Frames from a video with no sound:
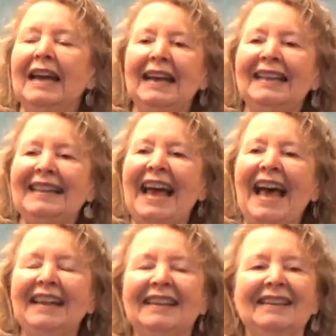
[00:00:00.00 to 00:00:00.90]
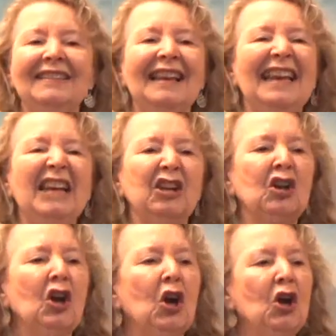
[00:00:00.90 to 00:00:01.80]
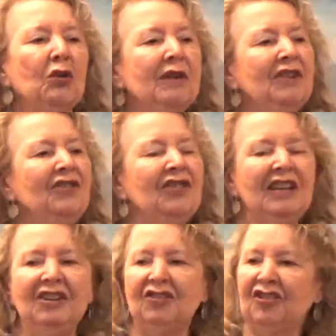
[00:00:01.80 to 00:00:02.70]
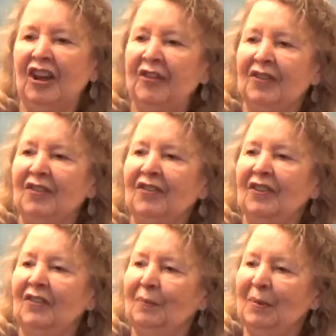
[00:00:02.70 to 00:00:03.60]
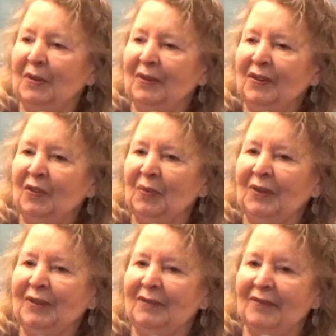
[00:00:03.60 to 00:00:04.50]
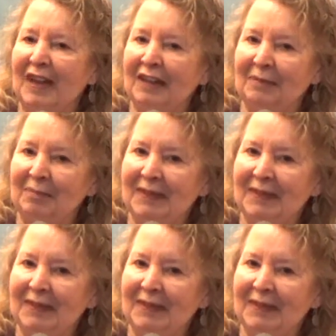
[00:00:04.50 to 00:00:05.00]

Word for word: and that is encourage each other's spiritual development.